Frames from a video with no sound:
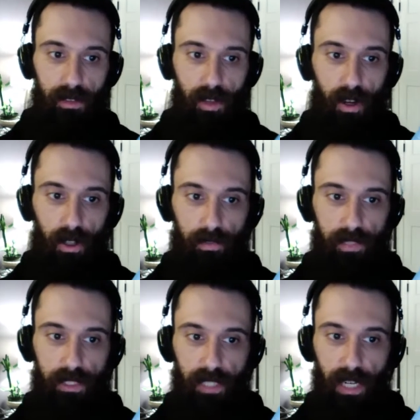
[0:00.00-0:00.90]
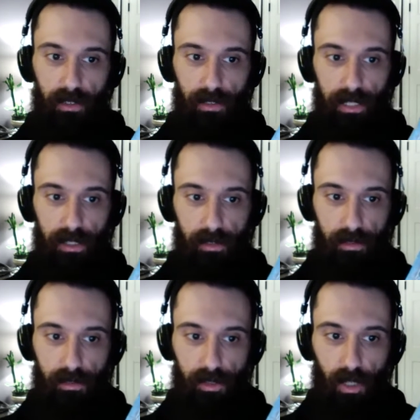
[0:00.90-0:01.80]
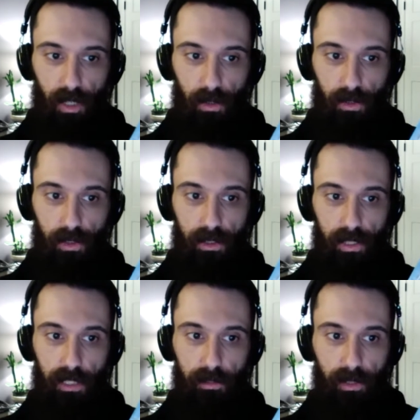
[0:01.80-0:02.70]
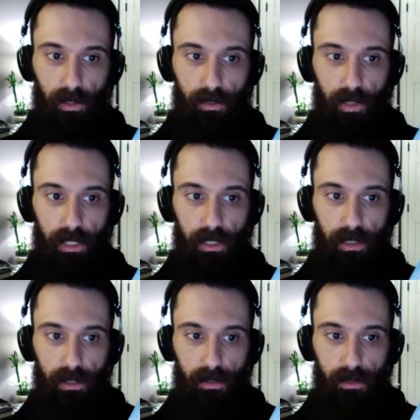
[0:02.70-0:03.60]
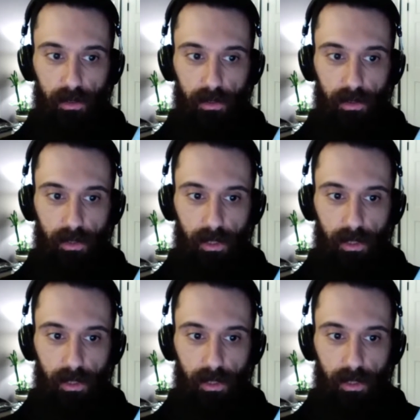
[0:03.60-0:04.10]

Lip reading: all of these characters, like Star-Lord, Cosmic Ghost Rider, Groot,